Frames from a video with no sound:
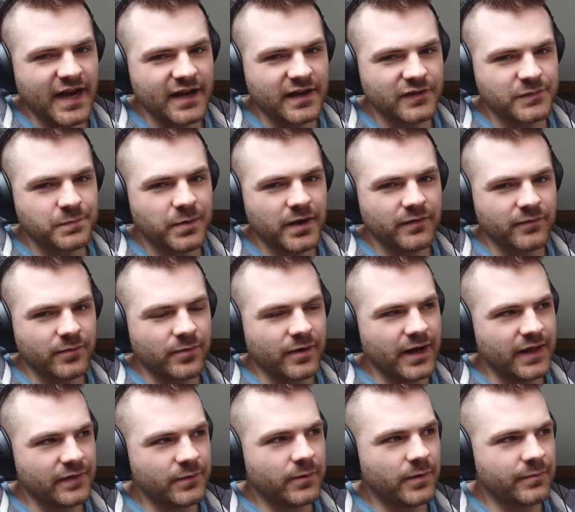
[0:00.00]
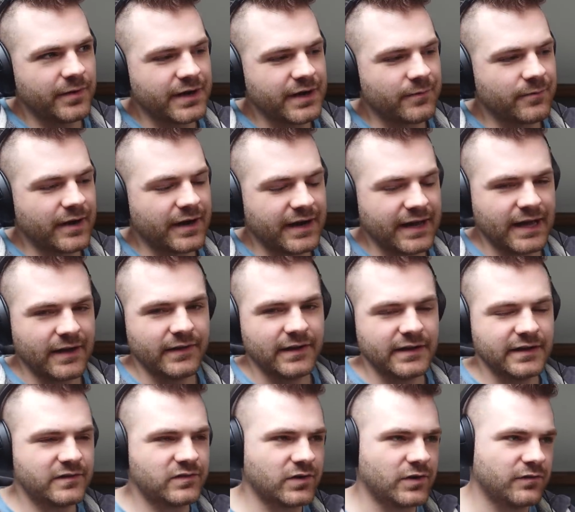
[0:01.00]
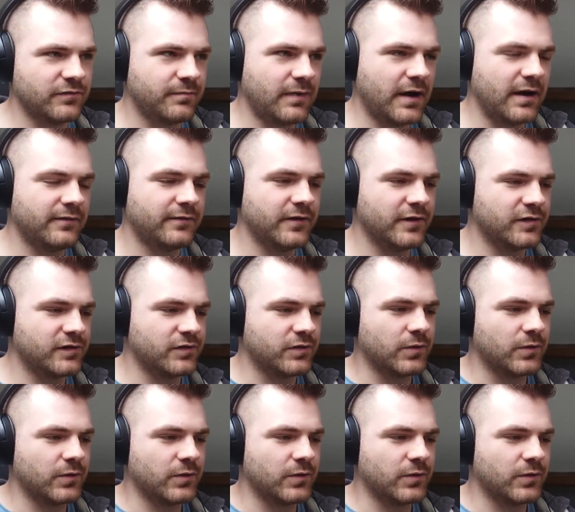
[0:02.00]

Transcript: TAKA'S brother, right? The one we're hearing right now, the lead singer of My First